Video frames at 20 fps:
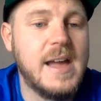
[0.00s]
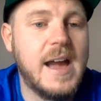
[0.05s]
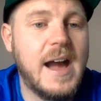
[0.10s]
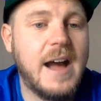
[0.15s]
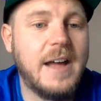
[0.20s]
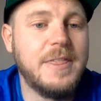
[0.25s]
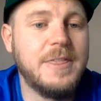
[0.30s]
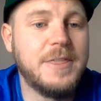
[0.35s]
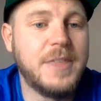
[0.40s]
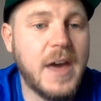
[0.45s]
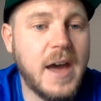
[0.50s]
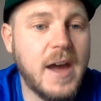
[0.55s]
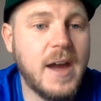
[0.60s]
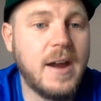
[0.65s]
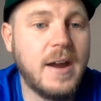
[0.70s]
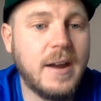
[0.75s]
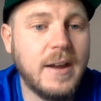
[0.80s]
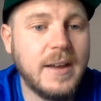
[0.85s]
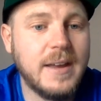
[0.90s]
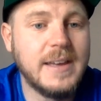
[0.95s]
And
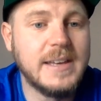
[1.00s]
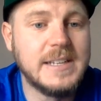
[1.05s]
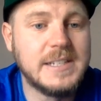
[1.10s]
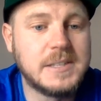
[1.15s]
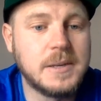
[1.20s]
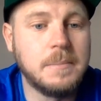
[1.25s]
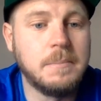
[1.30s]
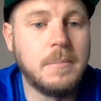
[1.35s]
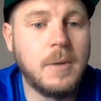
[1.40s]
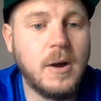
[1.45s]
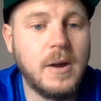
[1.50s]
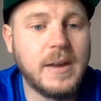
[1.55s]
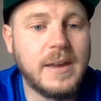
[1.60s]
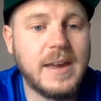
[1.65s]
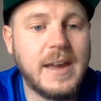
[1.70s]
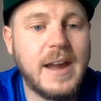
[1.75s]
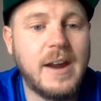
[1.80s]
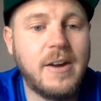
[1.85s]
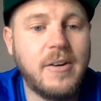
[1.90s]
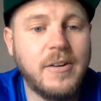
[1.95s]
there is Mike
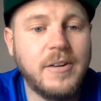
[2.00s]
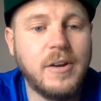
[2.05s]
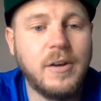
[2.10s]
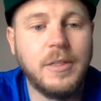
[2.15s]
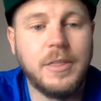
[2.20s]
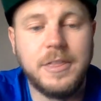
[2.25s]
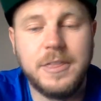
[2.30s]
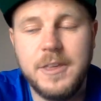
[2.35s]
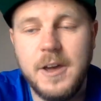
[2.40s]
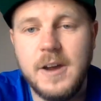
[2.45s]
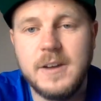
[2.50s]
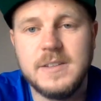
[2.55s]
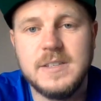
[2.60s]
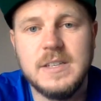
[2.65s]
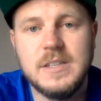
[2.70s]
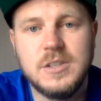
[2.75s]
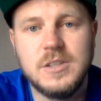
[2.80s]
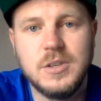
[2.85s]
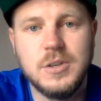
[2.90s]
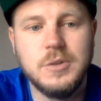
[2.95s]
Aaron on
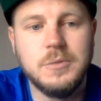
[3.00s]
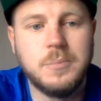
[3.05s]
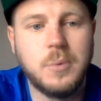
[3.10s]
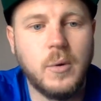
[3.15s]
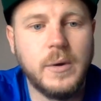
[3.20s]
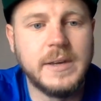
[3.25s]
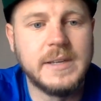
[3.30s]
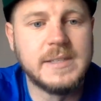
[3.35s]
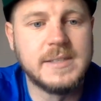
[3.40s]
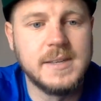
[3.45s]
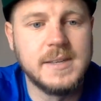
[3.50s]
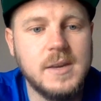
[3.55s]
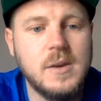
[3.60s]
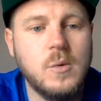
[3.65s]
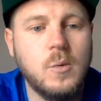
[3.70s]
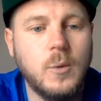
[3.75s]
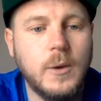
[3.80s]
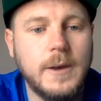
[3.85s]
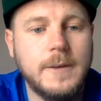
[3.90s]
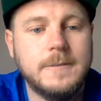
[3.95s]
32 points
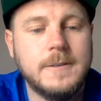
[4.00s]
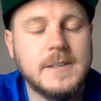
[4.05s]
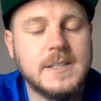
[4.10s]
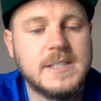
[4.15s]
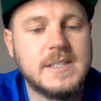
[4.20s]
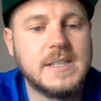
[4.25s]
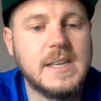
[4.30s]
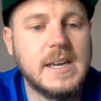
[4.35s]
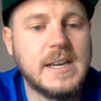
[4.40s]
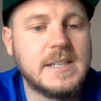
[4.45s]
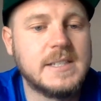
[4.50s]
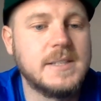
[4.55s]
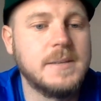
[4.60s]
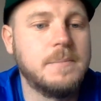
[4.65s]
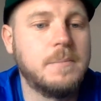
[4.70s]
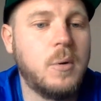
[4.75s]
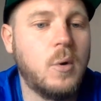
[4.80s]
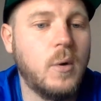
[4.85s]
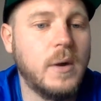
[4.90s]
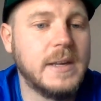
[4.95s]
with 6
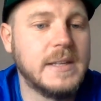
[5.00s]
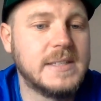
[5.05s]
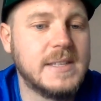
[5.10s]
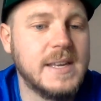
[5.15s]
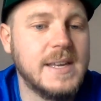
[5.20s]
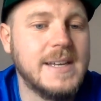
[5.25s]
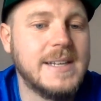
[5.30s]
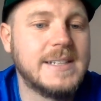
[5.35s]
points.